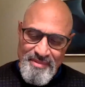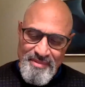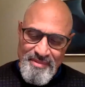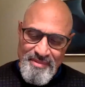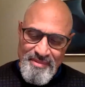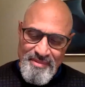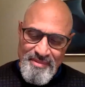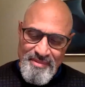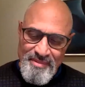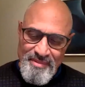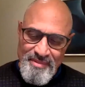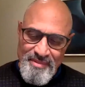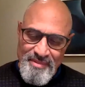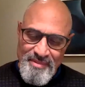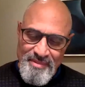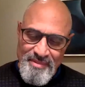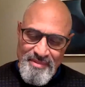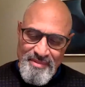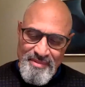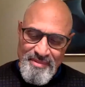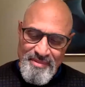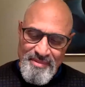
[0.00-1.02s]
Do you
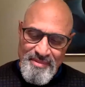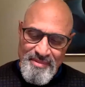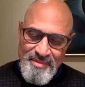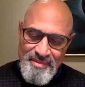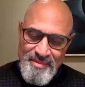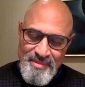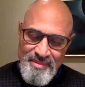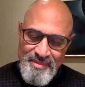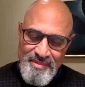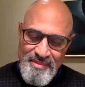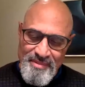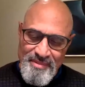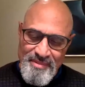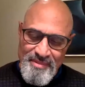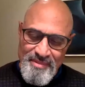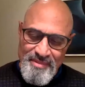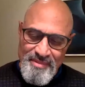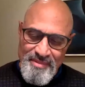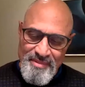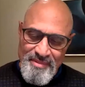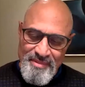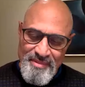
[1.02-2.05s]
remember yourself
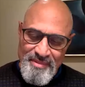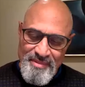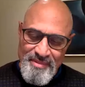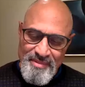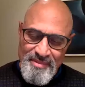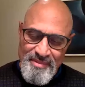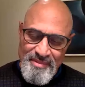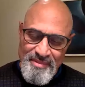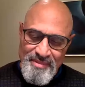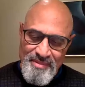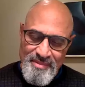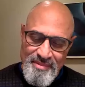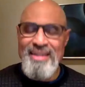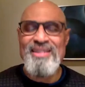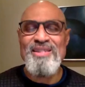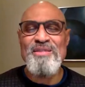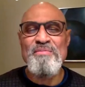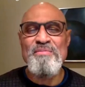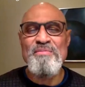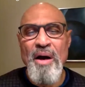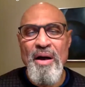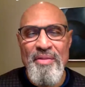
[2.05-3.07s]

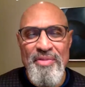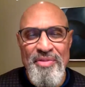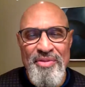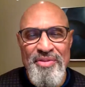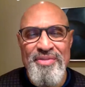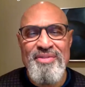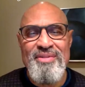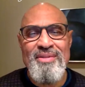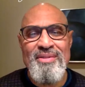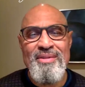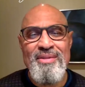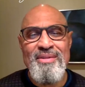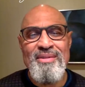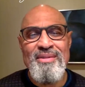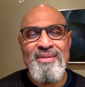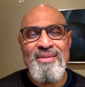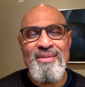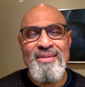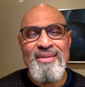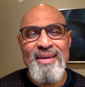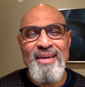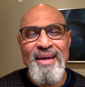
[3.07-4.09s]
6 months
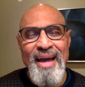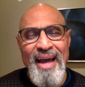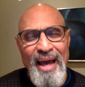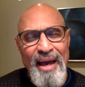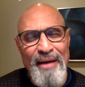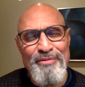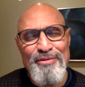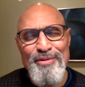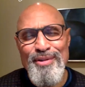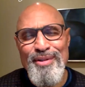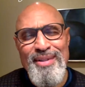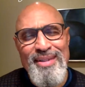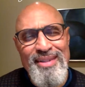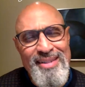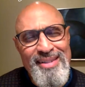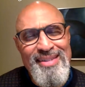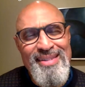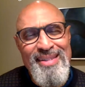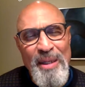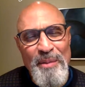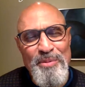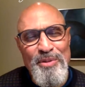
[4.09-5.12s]
after
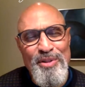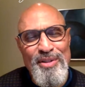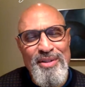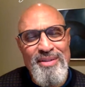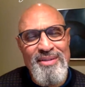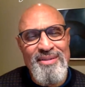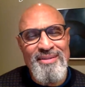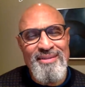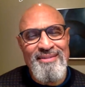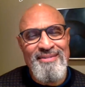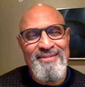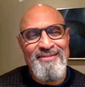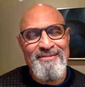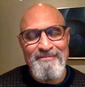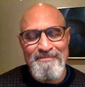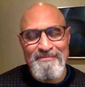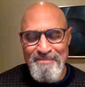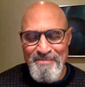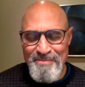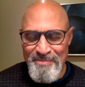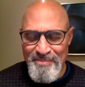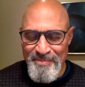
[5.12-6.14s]
conception,
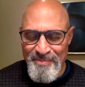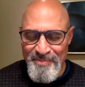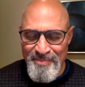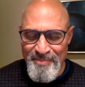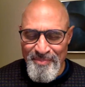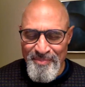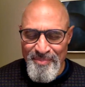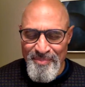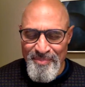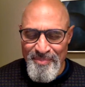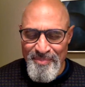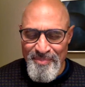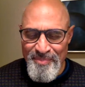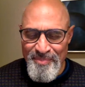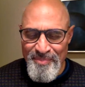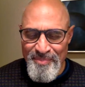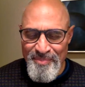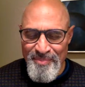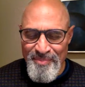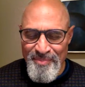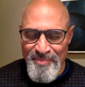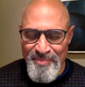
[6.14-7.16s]

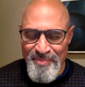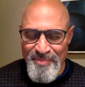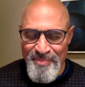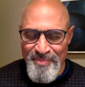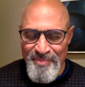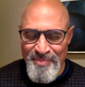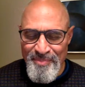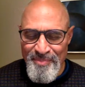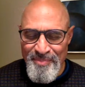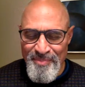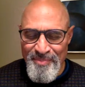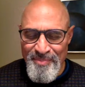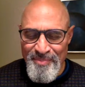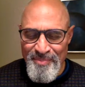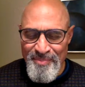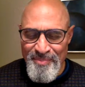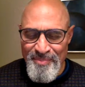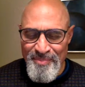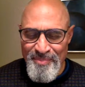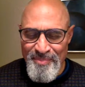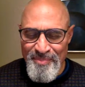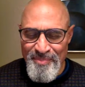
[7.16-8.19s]
far from the
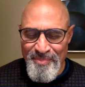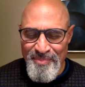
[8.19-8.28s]
egg,